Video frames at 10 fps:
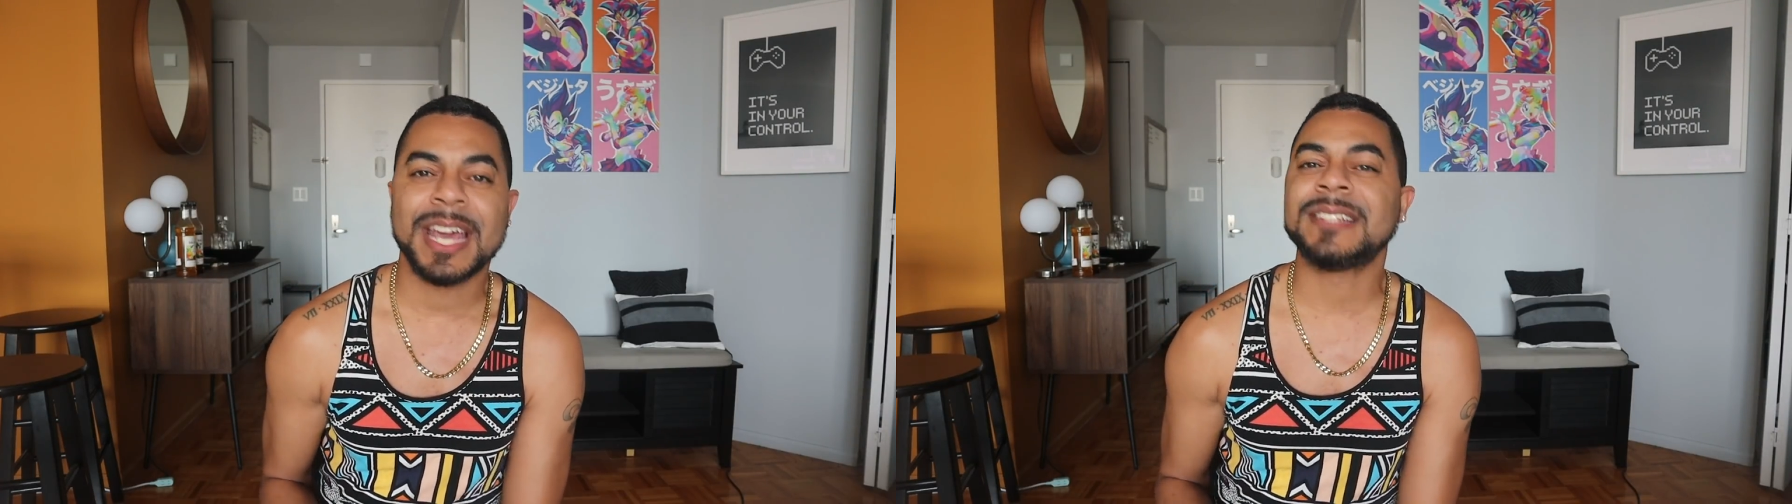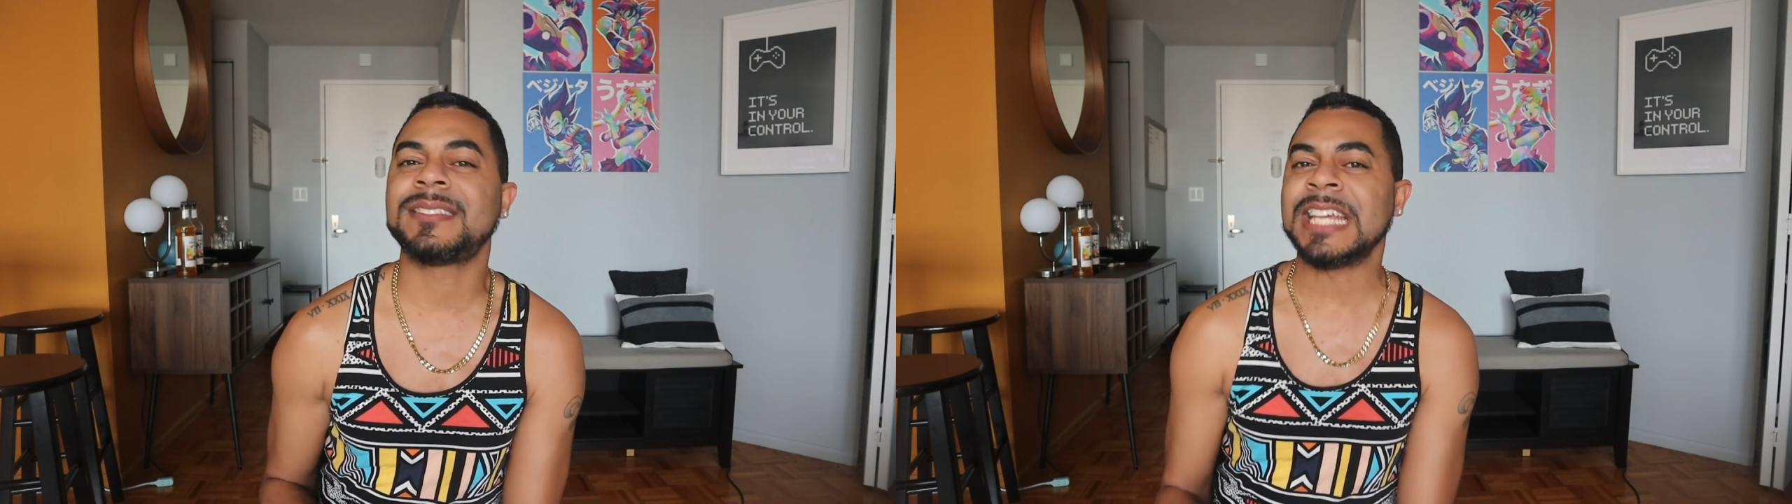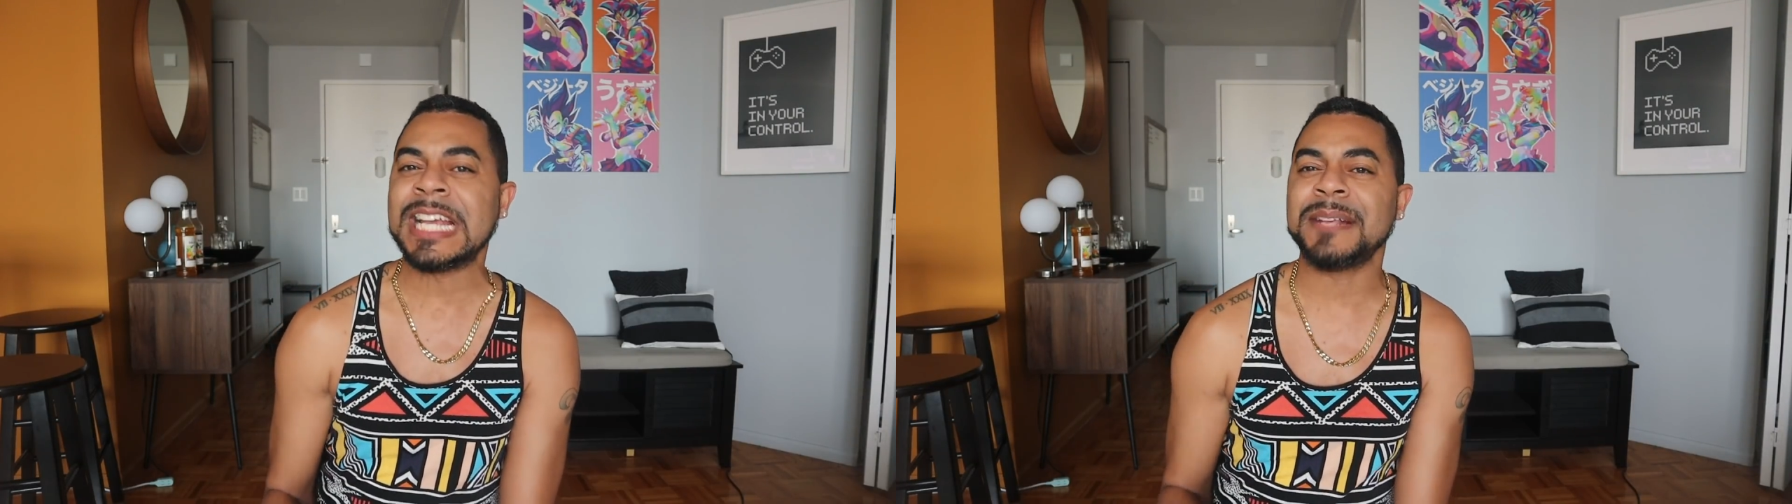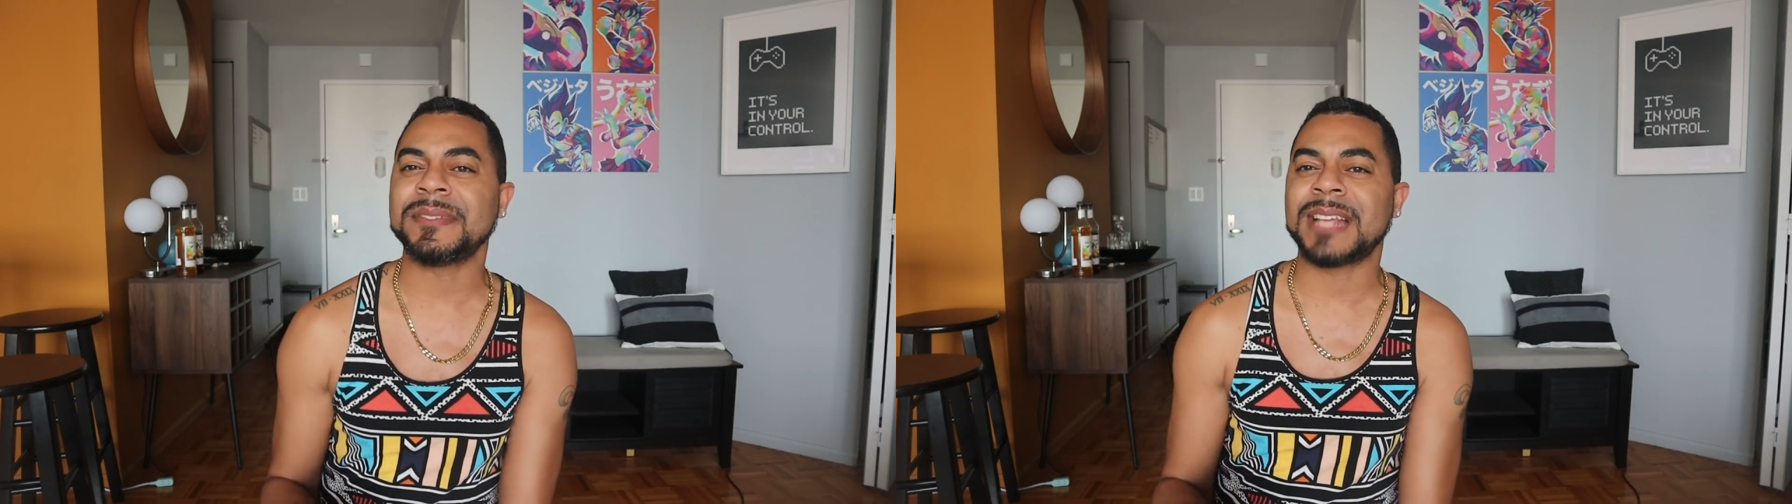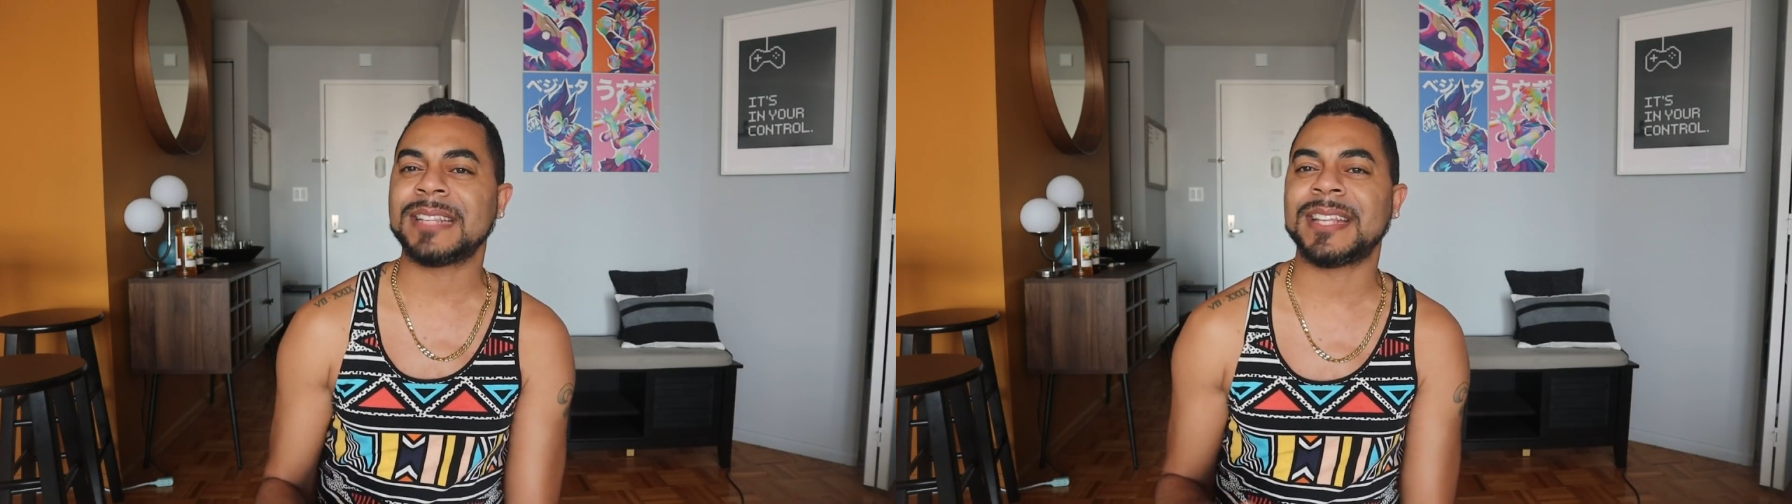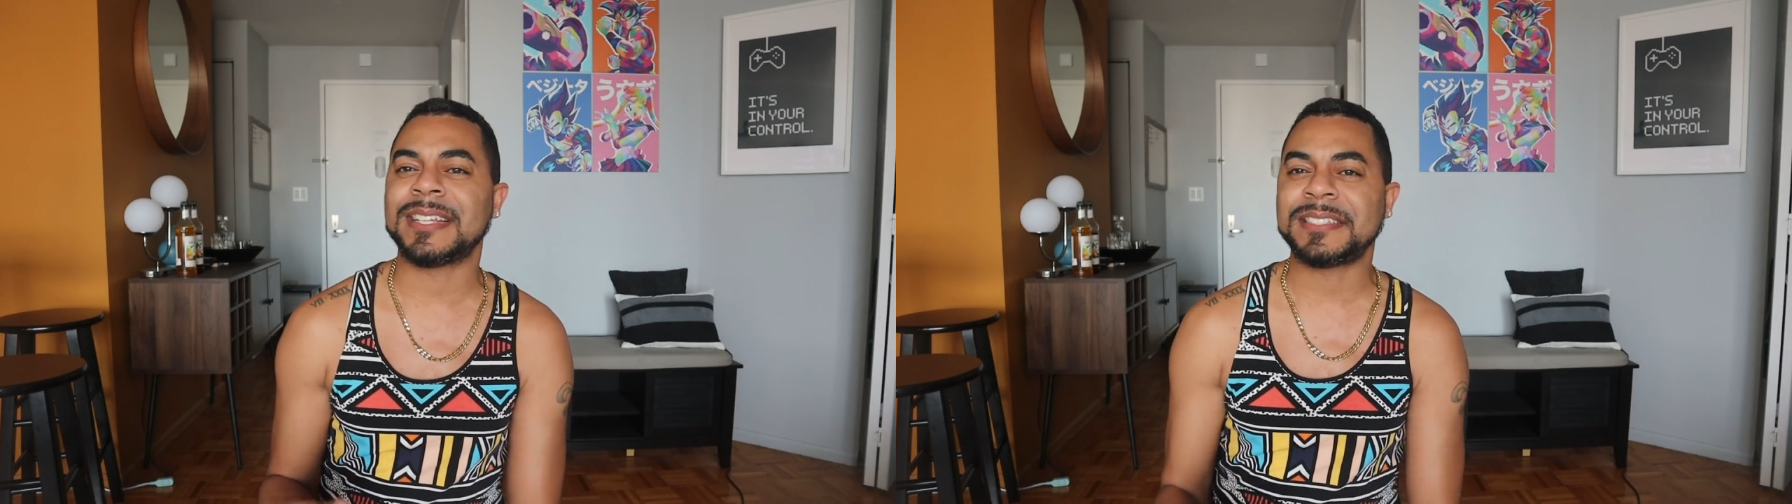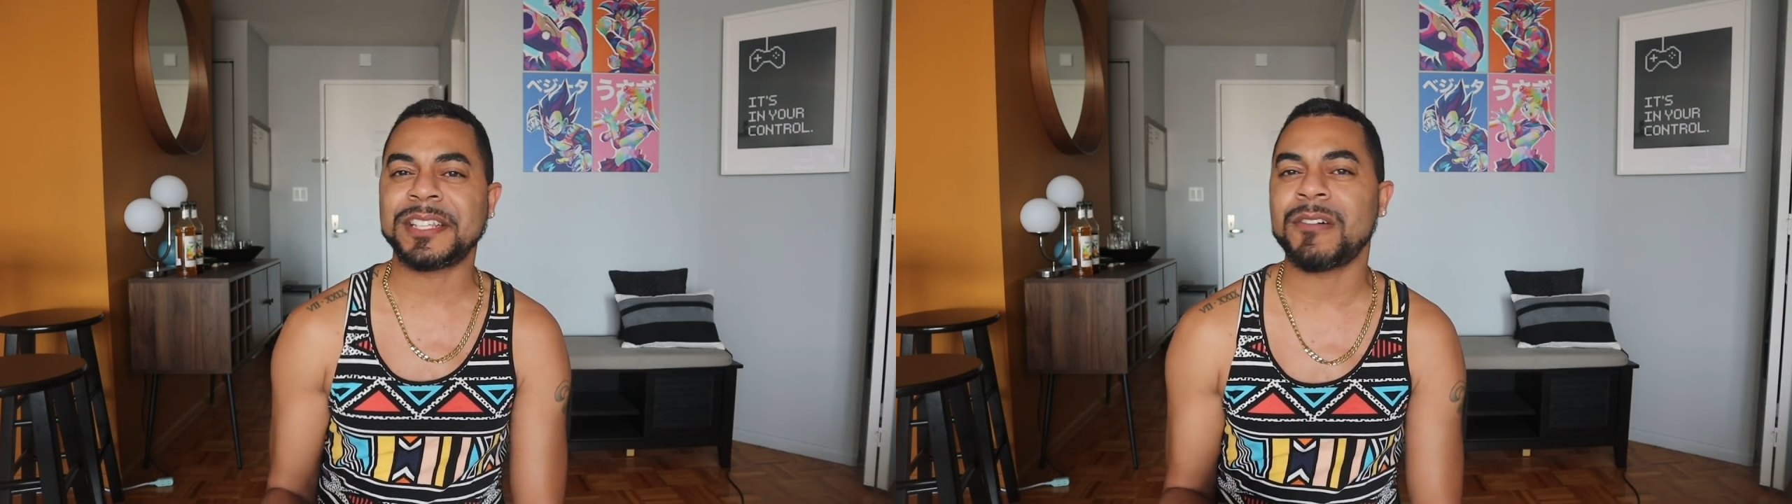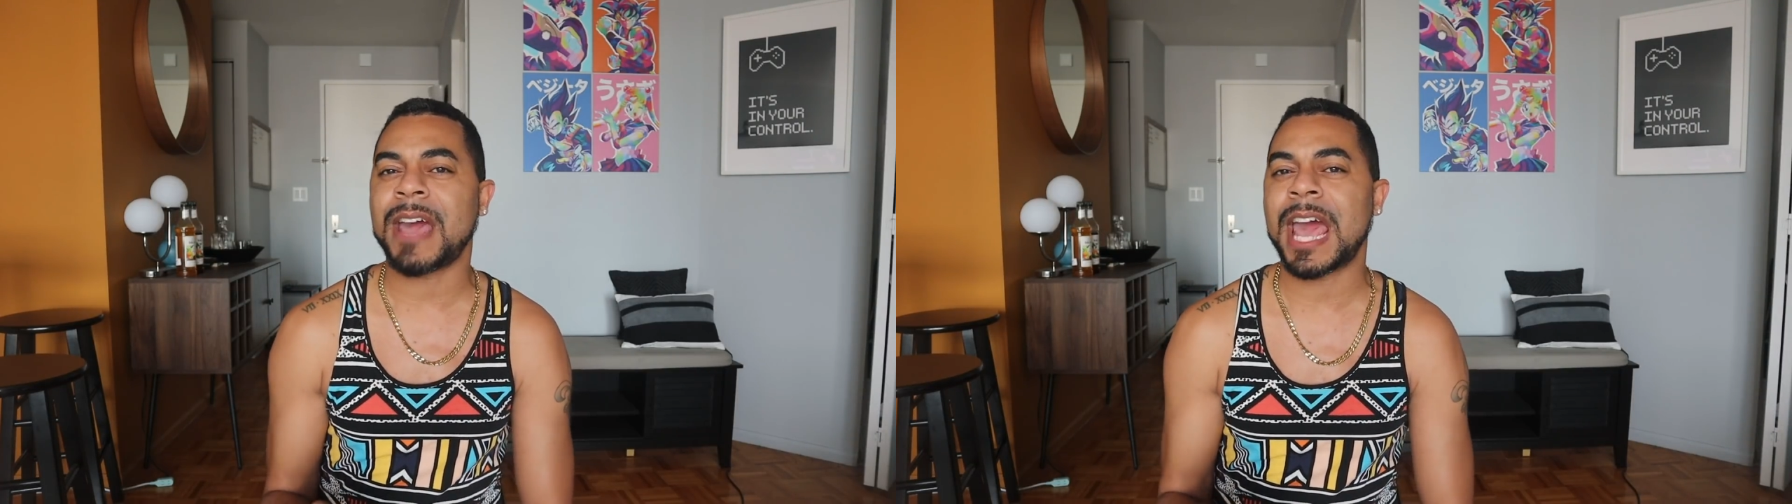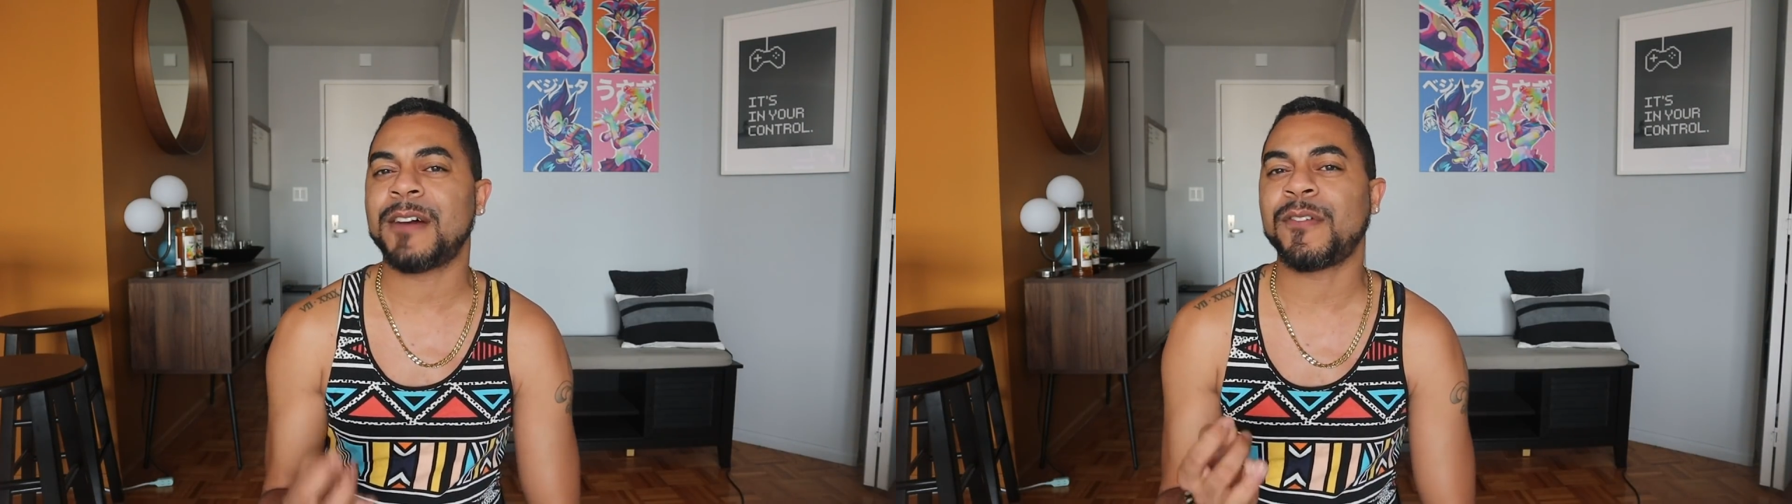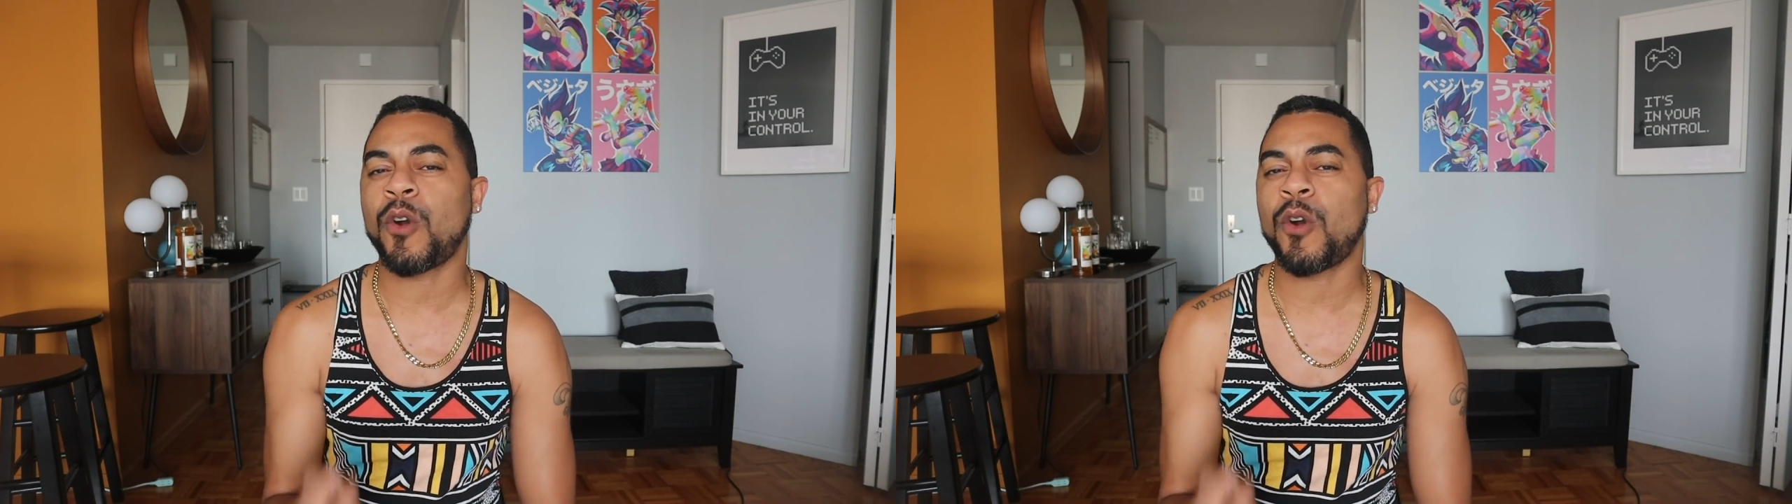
It seems like they still have